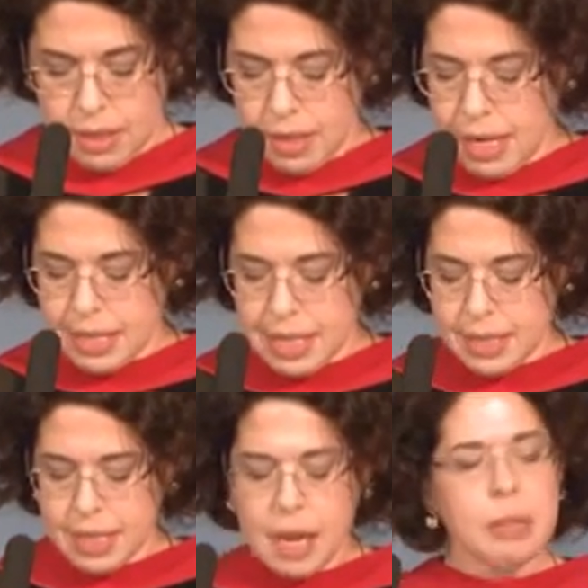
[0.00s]
As they
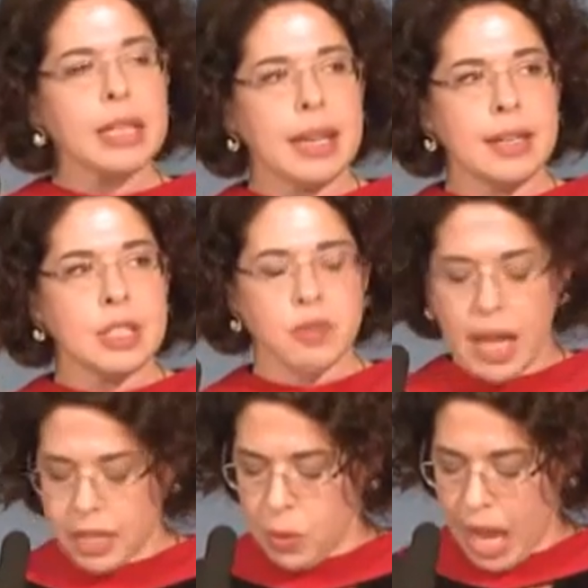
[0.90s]
say, millennials
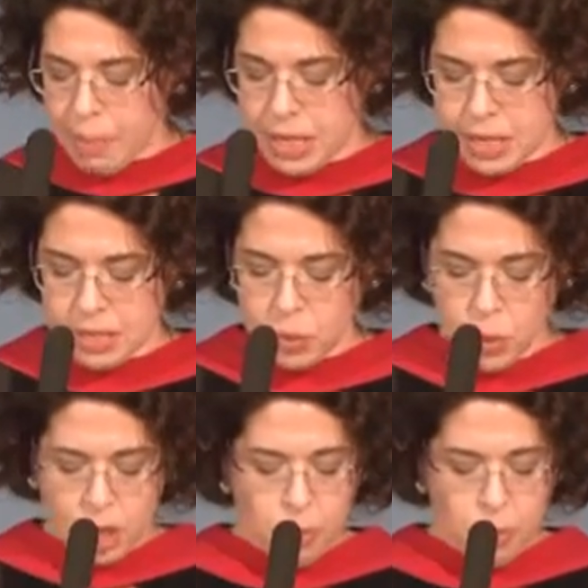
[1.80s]
value happiness at work